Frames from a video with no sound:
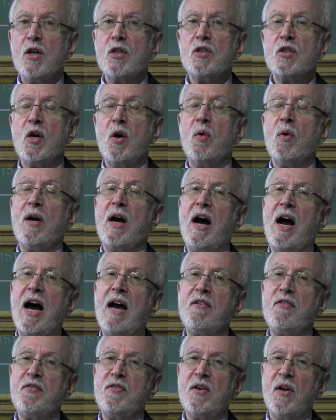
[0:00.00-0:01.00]
So
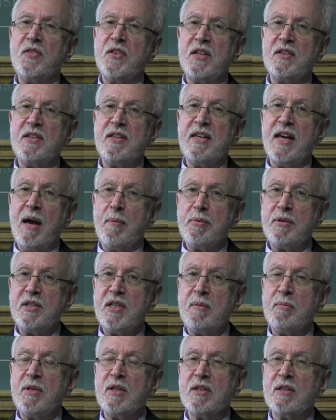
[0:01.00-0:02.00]
I felt that the
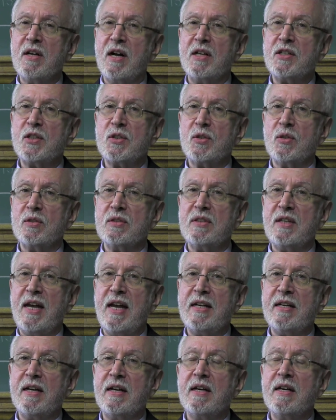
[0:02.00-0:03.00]
epidemiological
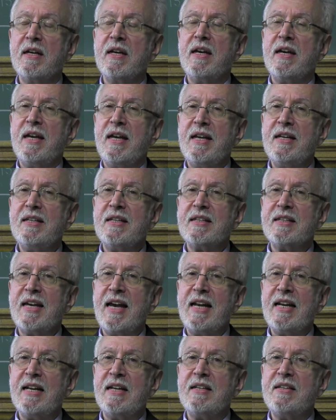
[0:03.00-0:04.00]
data
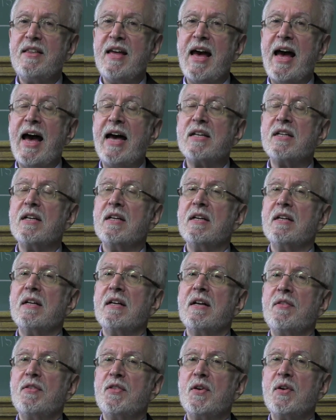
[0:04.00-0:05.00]
indicated that
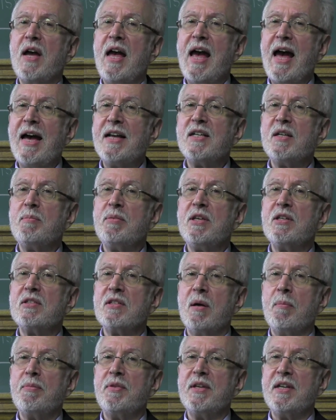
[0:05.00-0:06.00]
there had to be
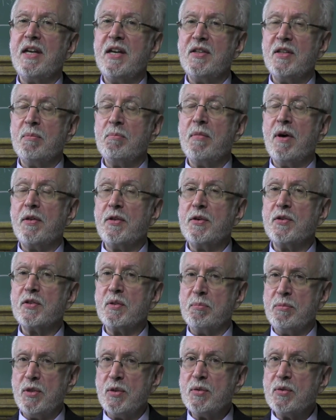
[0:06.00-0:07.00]
something in the
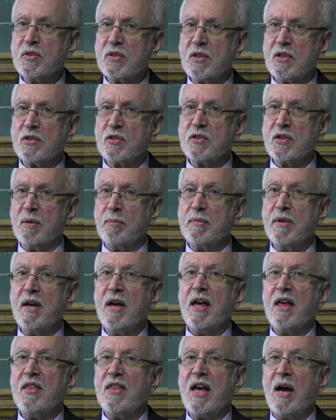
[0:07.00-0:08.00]
mother's immune system
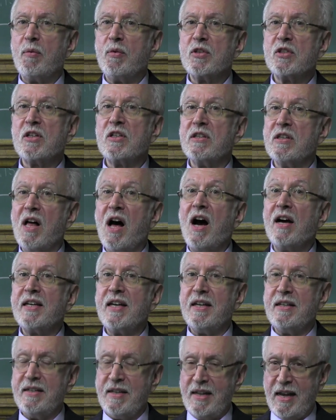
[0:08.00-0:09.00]
that was
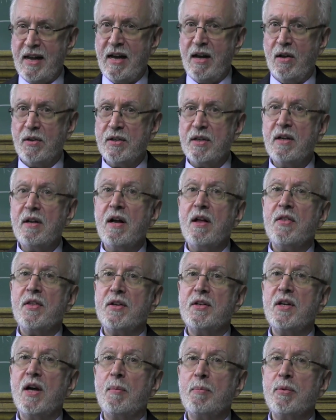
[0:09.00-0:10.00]
clocking down
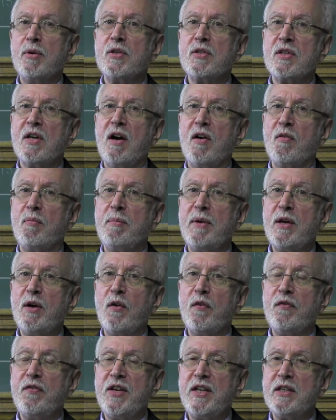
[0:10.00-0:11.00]
the numbers of
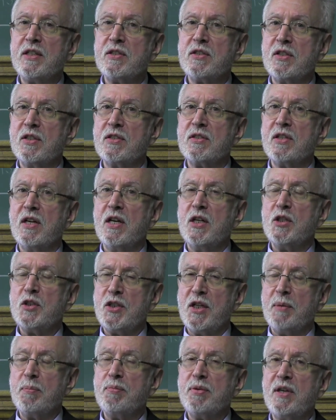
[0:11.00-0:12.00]
male fetuses
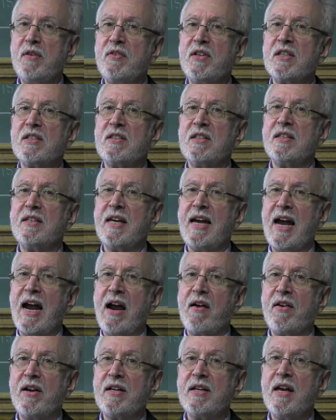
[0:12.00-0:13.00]
she had previously
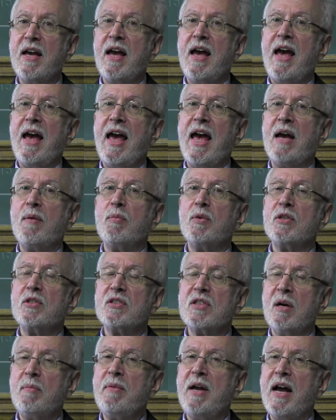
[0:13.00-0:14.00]
carried and was
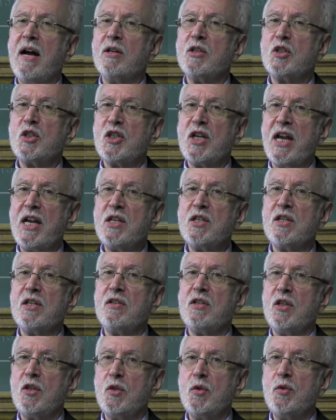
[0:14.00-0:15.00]
somehow
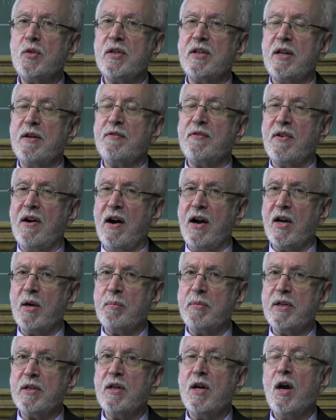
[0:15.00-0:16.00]
changing the uterine
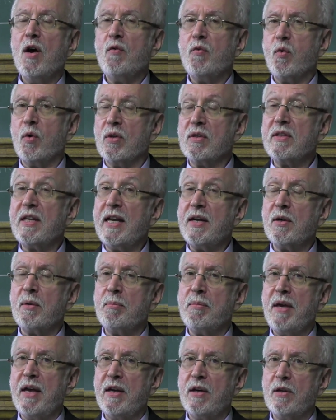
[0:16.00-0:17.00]
environment for
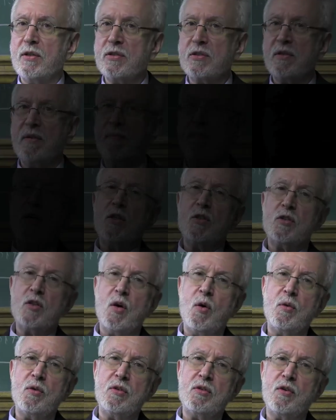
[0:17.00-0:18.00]
later males.
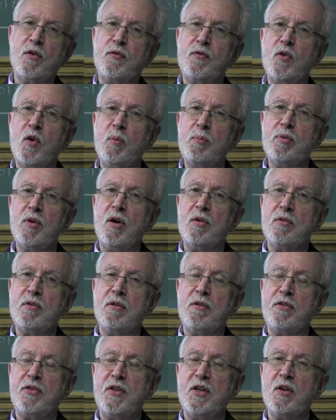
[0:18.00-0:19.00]
So the
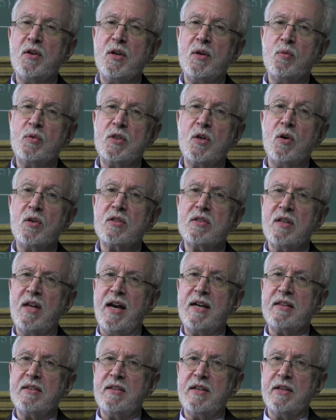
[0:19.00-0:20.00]
full-blown theory goes
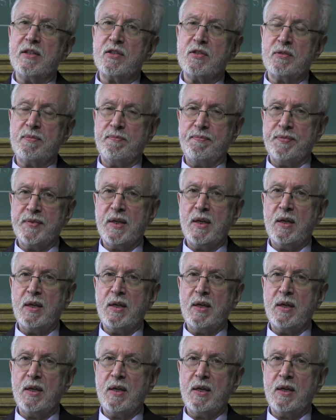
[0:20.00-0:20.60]
like this.